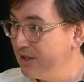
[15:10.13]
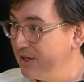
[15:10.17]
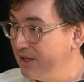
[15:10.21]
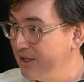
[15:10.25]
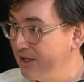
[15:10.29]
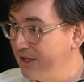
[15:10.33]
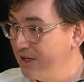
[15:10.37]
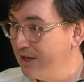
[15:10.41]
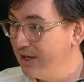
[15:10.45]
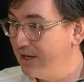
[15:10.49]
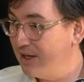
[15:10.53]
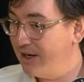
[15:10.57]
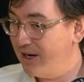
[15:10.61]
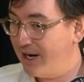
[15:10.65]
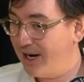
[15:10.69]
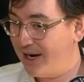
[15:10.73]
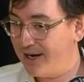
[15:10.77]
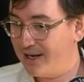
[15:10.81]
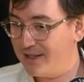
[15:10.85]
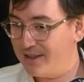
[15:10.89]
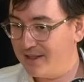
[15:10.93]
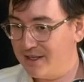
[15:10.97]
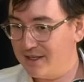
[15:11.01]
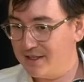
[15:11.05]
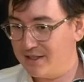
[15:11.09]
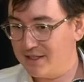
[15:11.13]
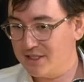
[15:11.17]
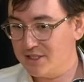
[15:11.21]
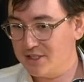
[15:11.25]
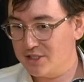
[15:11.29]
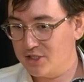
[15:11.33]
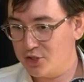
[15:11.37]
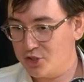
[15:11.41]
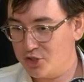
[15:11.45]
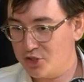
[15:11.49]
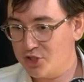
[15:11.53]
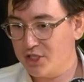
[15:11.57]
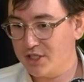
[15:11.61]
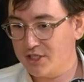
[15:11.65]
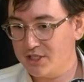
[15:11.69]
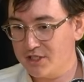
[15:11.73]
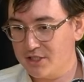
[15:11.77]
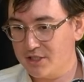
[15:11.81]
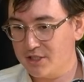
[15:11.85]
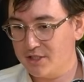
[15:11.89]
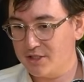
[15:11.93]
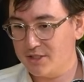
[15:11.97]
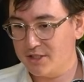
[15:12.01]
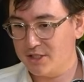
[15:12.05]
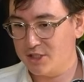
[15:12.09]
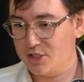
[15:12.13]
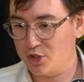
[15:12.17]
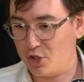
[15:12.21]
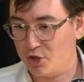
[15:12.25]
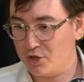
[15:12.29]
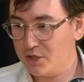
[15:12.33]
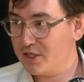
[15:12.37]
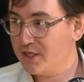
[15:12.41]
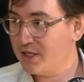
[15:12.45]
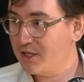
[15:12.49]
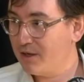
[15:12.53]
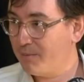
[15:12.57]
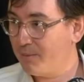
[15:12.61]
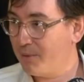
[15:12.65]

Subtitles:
And I think this is just starting,